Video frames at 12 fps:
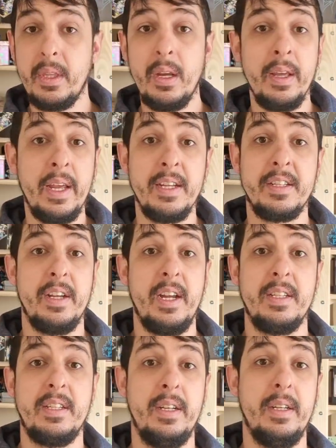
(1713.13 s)
Yeah, so
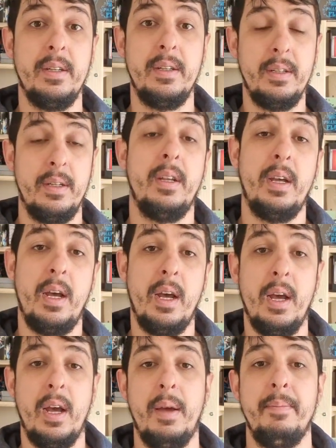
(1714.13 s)
that's it.
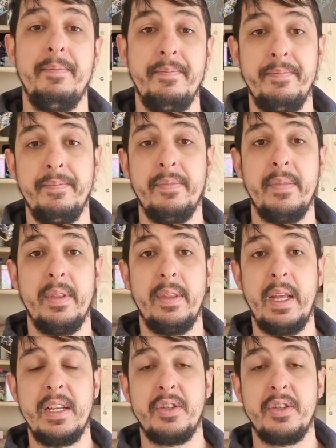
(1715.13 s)
That's